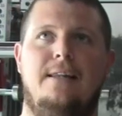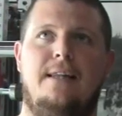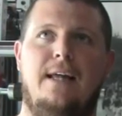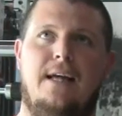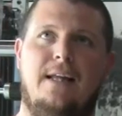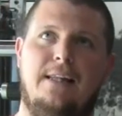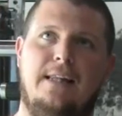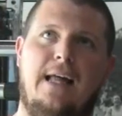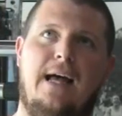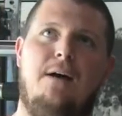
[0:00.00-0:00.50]

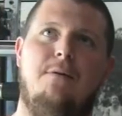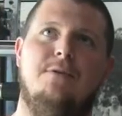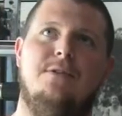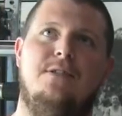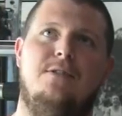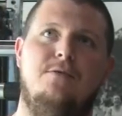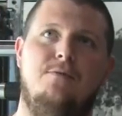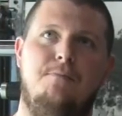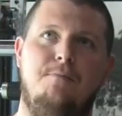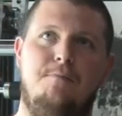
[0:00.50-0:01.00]
that allow
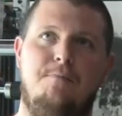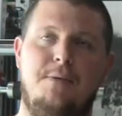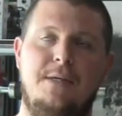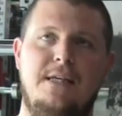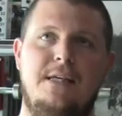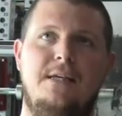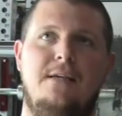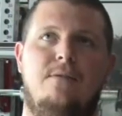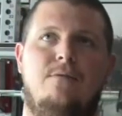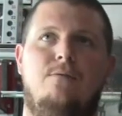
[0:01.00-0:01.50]
us to
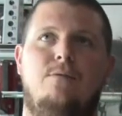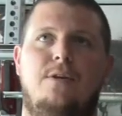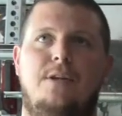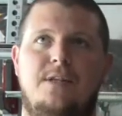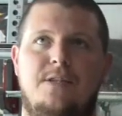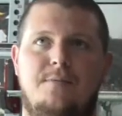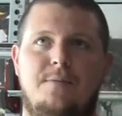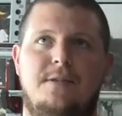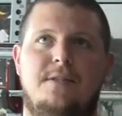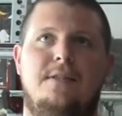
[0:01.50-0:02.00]
be
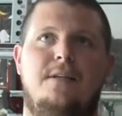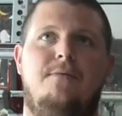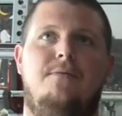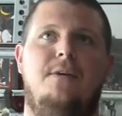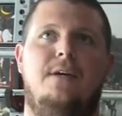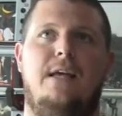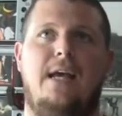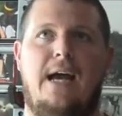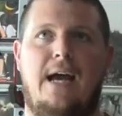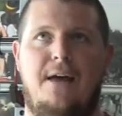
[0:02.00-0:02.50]
really
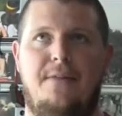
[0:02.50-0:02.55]
specific